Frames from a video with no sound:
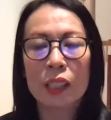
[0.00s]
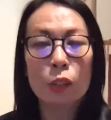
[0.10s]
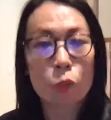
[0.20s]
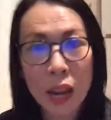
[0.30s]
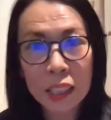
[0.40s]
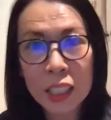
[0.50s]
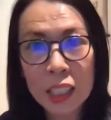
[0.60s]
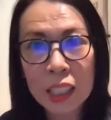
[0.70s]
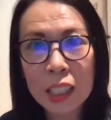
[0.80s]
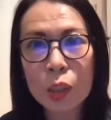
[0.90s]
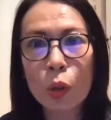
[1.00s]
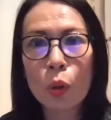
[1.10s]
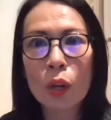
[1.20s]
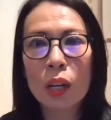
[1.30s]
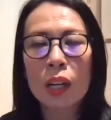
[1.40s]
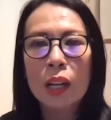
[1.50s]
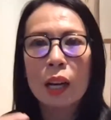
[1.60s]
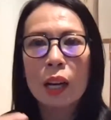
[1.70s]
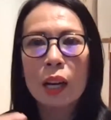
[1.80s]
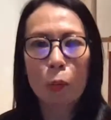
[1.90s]
writing or
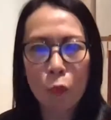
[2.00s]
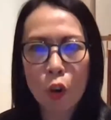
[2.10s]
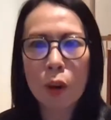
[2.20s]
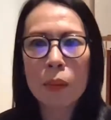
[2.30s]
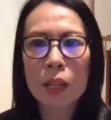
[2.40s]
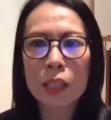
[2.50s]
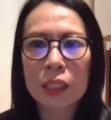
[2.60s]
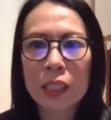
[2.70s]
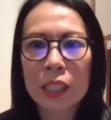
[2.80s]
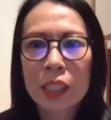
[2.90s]
performance.